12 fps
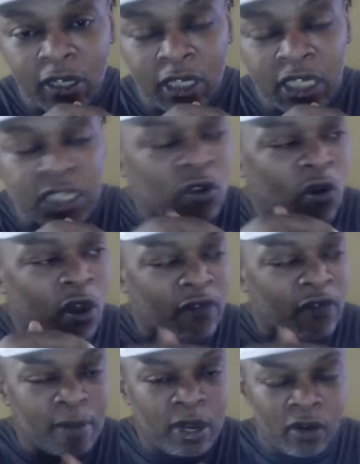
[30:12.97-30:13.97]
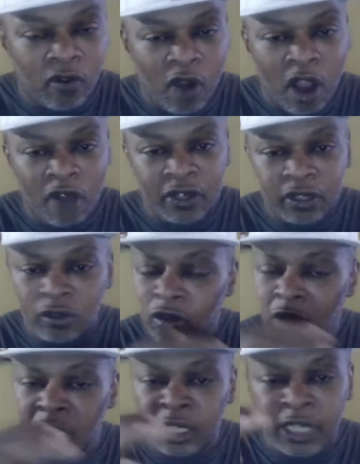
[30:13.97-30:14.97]
He's going for Bud Crawford,
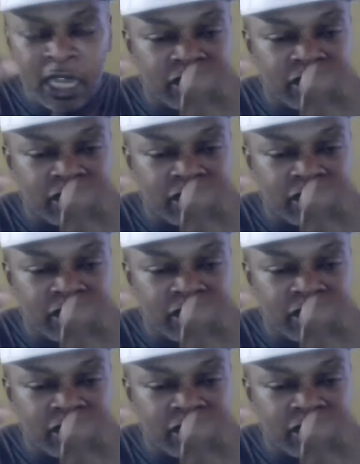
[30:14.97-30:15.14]
and that's